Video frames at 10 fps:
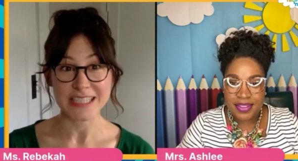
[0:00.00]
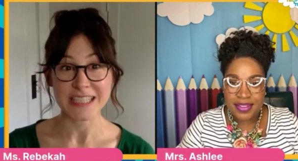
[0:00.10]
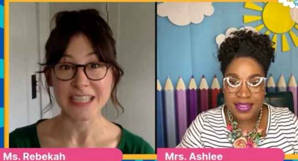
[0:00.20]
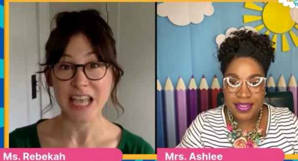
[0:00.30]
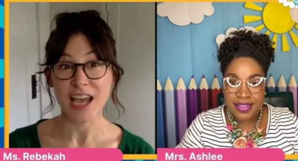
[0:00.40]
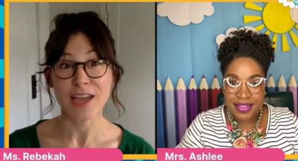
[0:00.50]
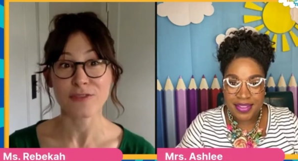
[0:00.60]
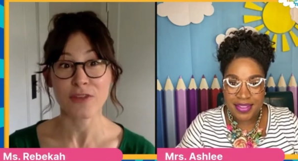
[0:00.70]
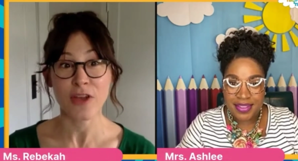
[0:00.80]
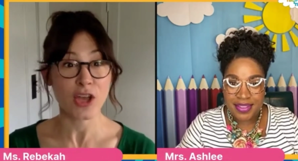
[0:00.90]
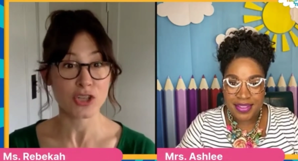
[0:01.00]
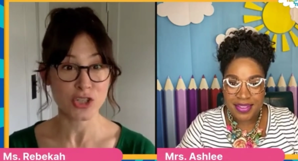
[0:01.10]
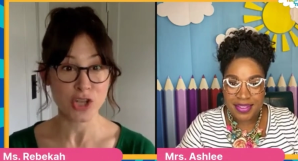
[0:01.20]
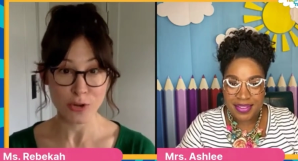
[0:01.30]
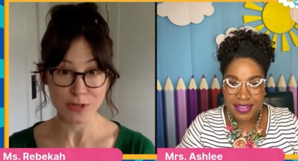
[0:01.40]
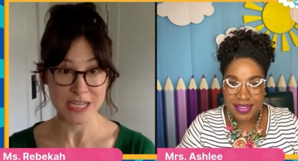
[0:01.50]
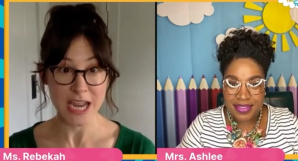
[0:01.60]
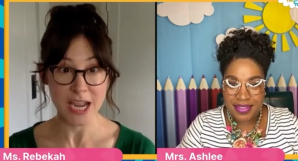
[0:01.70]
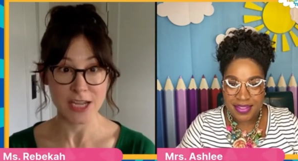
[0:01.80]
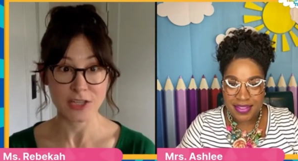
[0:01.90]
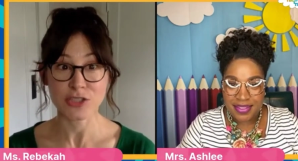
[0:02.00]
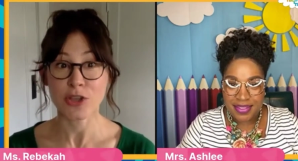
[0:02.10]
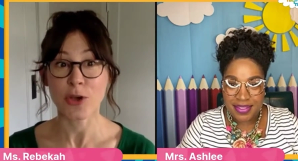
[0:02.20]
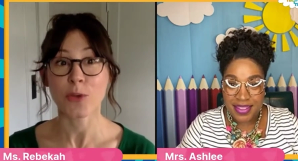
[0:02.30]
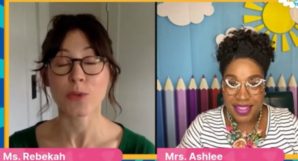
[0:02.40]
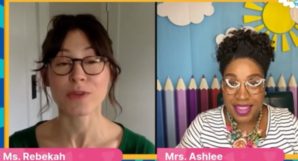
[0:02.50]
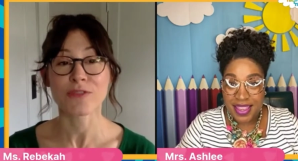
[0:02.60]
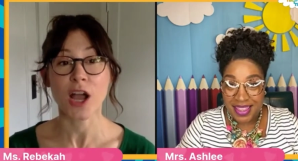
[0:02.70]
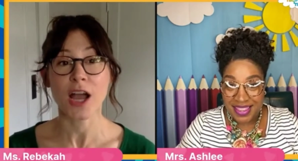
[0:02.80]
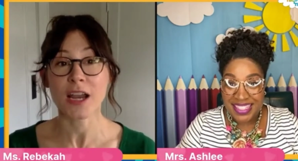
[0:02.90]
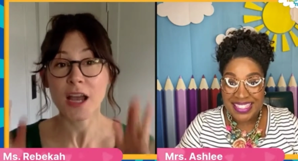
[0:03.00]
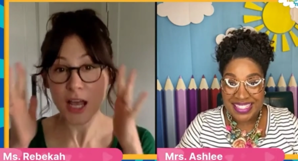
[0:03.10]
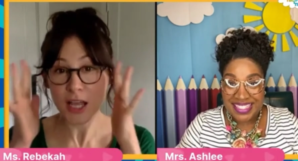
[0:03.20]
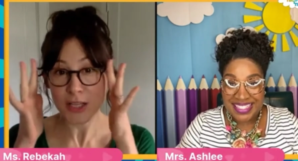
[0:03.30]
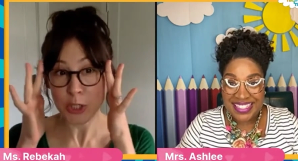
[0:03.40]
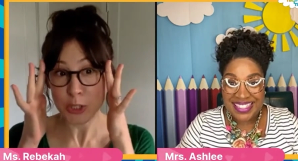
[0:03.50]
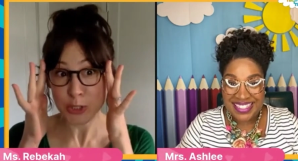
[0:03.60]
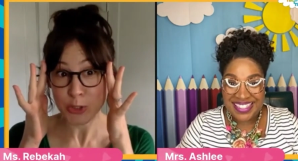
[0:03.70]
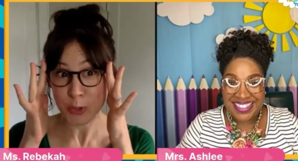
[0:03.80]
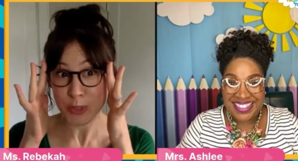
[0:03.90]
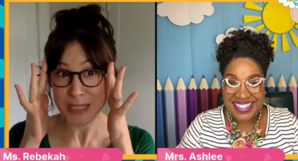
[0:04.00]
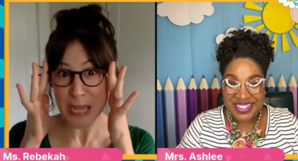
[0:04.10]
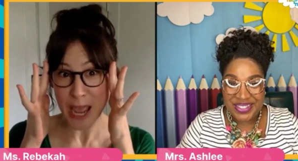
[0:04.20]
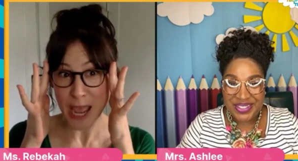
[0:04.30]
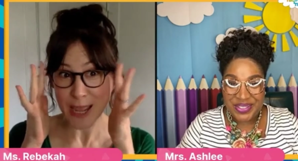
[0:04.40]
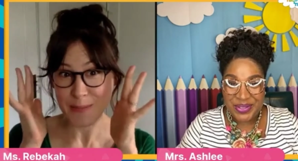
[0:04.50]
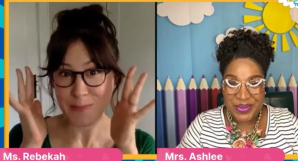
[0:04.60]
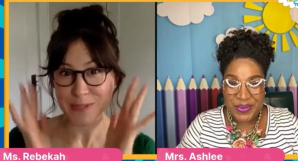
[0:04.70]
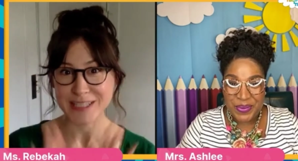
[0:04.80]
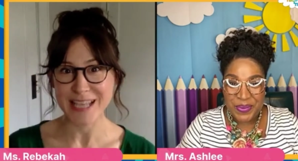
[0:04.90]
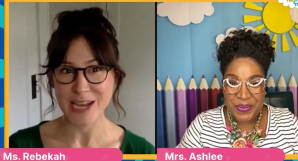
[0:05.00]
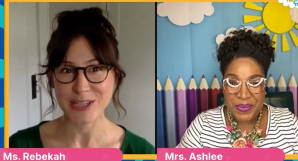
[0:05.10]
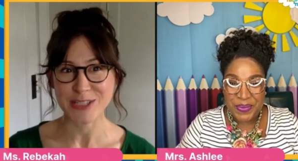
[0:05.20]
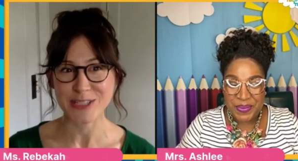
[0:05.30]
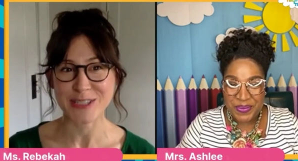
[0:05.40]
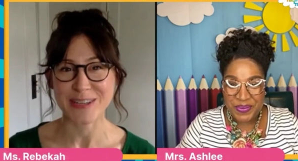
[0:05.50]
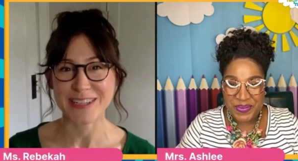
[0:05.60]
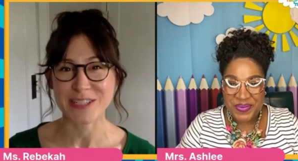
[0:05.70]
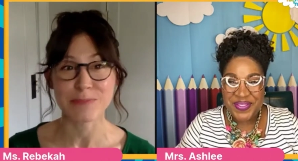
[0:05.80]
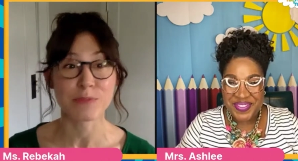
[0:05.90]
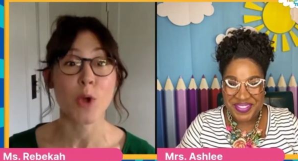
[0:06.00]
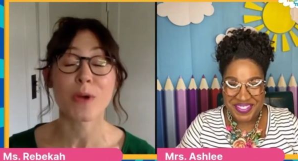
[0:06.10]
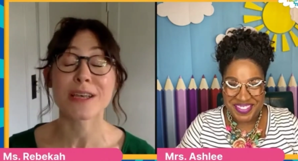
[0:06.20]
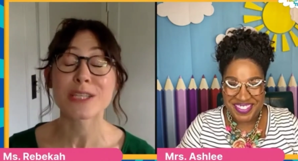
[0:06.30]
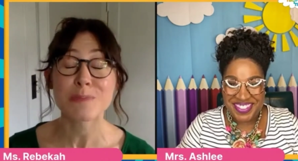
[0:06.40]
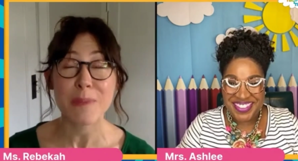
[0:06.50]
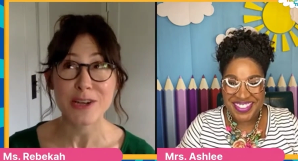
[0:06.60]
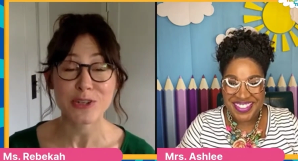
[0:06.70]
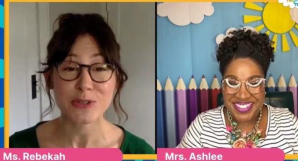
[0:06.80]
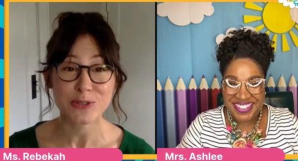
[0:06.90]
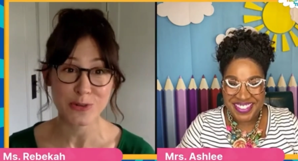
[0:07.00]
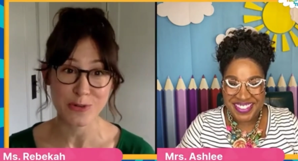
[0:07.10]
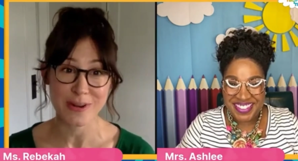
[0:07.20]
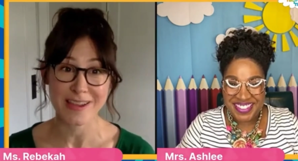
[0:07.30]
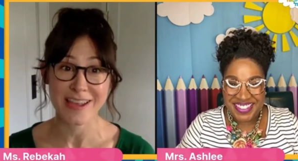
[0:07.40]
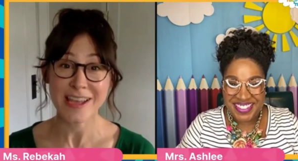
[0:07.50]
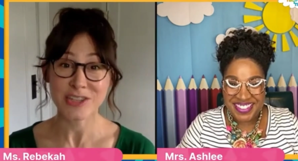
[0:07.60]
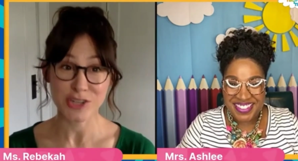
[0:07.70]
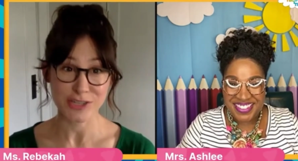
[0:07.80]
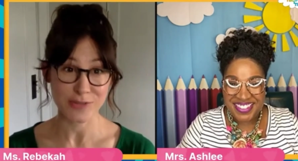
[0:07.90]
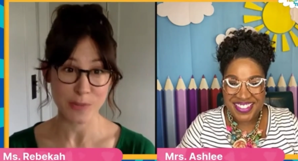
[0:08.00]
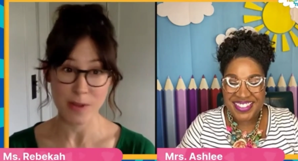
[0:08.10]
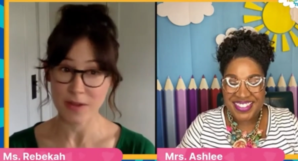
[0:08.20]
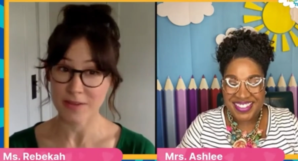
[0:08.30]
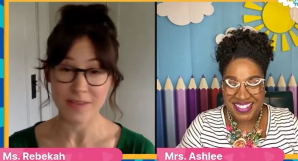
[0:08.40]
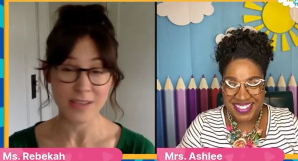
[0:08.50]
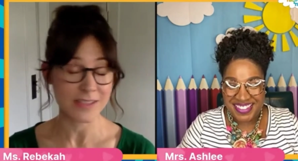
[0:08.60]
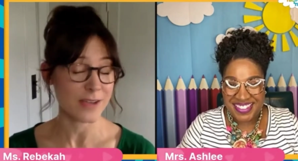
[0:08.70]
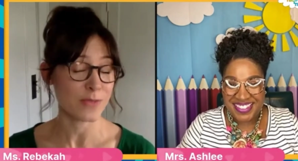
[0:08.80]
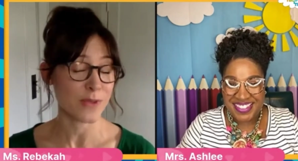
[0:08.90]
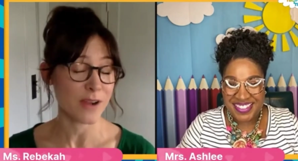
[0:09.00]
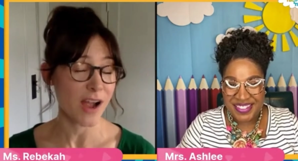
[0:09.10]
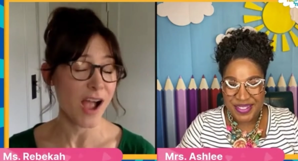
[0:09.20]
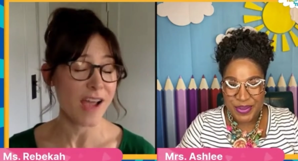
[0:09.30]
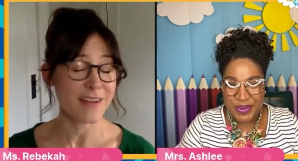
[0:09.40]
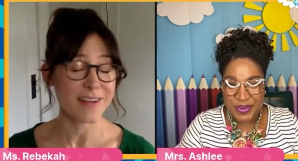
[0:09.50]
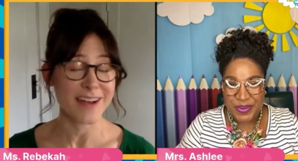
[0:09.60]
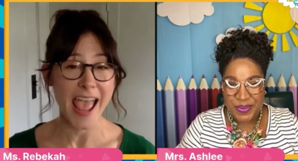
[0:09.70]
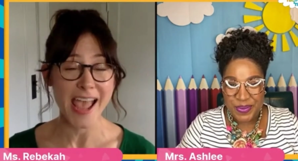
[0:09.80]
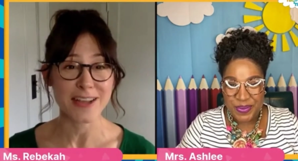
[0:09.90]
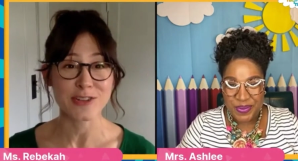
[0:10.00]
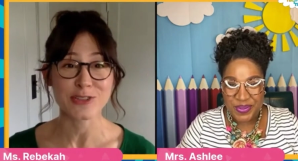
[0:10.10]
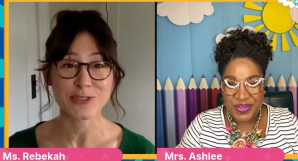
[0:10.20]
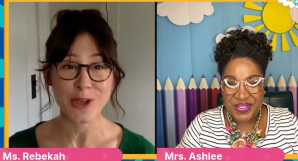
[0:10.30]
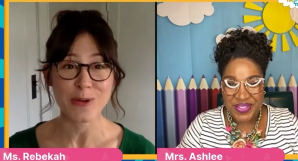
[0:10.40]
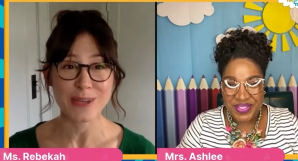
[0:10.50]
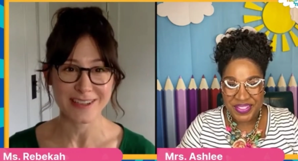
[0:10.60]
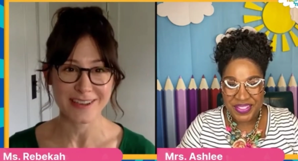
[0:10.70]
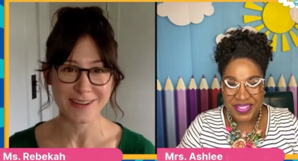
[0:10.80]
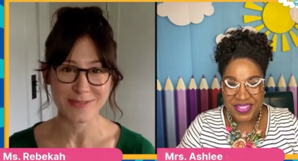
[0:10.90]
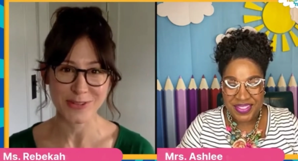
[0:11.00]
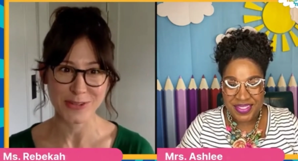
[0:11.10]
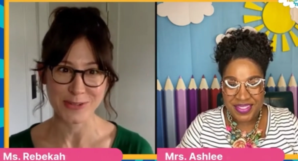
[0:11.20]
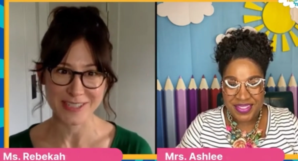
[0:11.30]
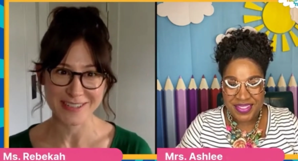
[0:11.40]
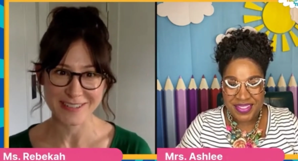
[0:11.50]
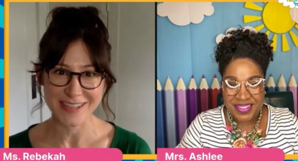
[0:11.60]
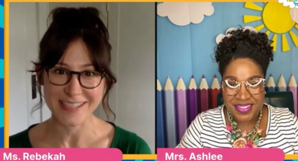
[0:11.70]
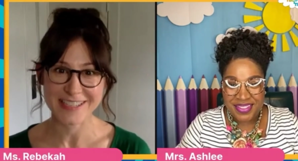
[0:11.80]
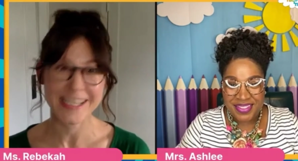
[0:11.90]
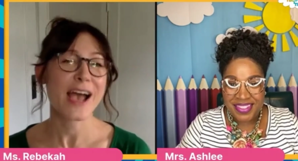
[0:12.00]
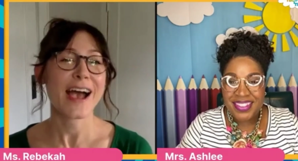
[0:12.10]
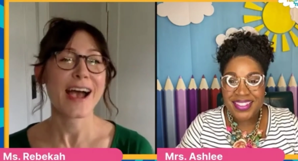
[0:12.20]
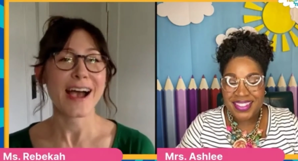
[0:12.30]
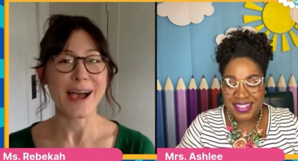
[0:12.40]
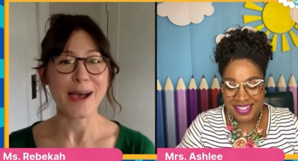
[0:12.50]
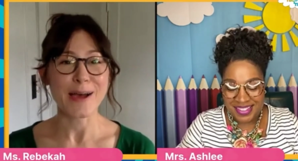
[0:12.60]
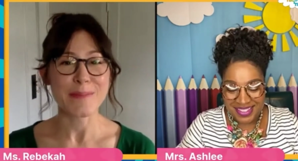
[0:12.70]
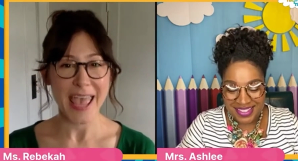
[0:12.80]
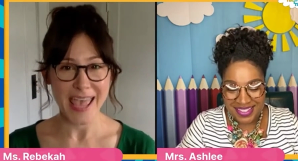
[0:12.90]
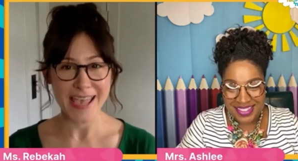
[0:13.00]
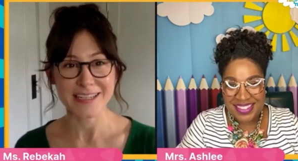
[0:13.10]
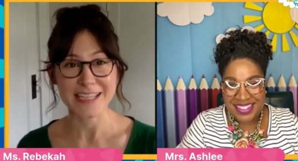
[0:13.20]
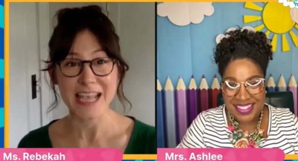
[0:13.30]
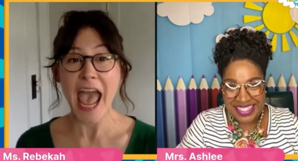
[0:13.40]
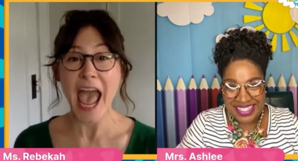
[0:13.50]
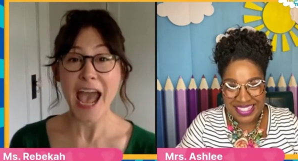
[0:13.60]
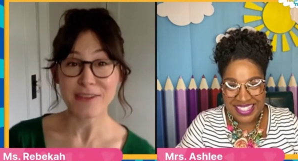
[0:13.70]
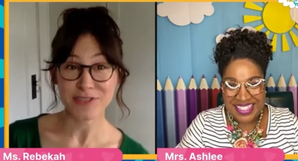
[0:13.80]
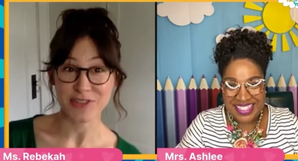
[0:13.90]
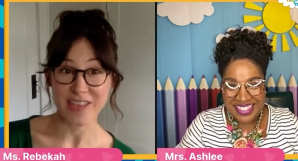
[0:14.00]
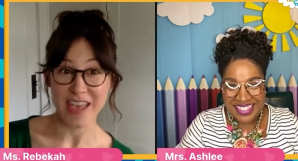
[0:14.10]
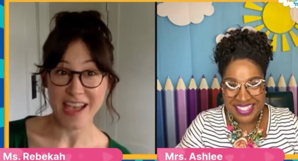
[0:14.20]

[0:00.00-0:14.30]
Speaker 1: live show today. So we've got a little story time. Mrs. Ashlee's wrote a special story just for Pumpkinfoots, and we are honored and so excited for you to hear this. And after that,